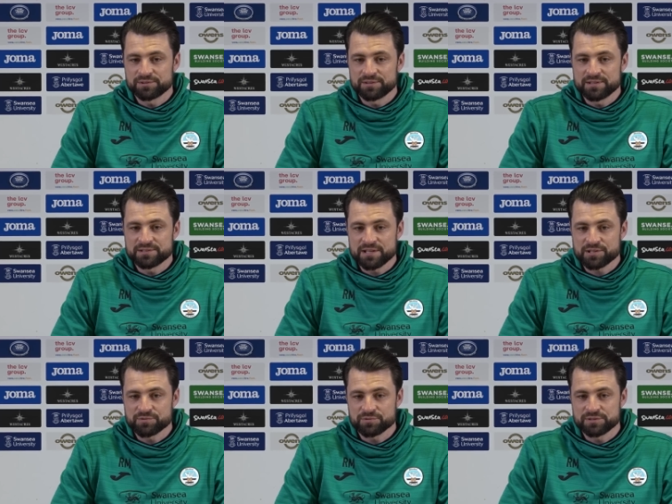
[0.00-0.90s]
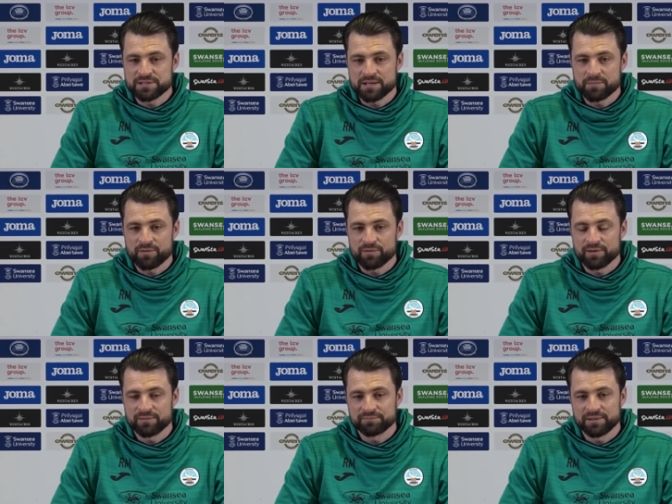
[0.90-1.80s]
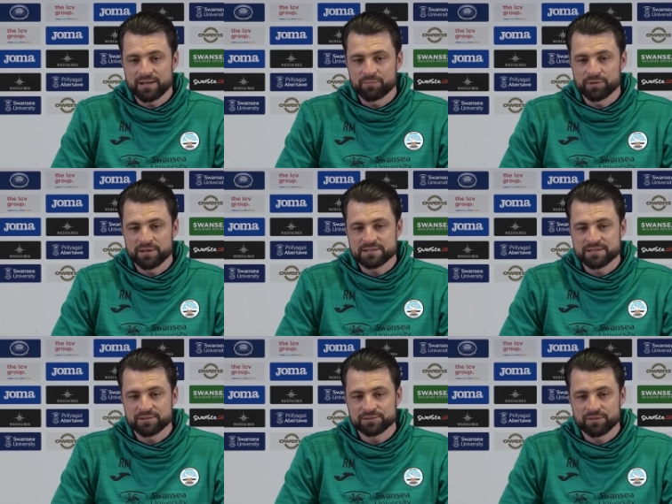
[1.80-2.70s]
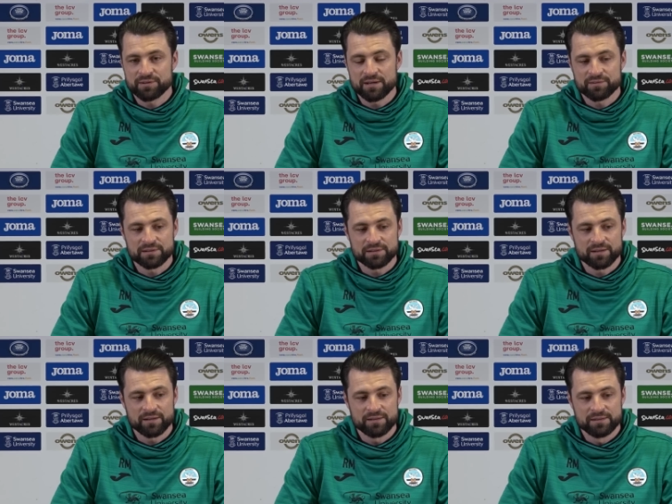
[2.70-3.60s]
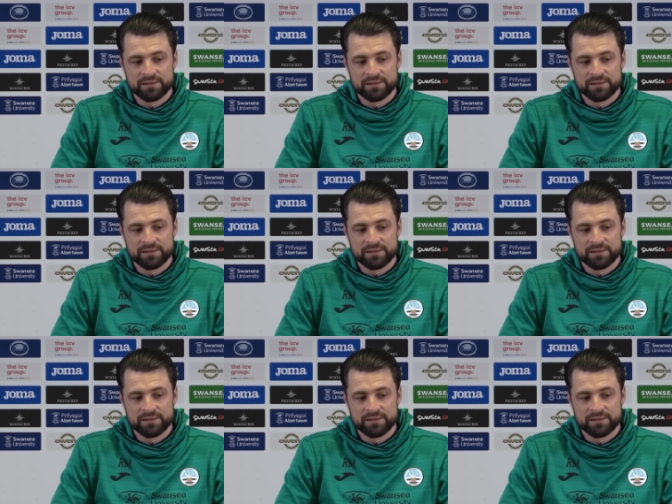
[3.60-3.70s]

to the international team over a, a number of years now. So yeah, I think uh,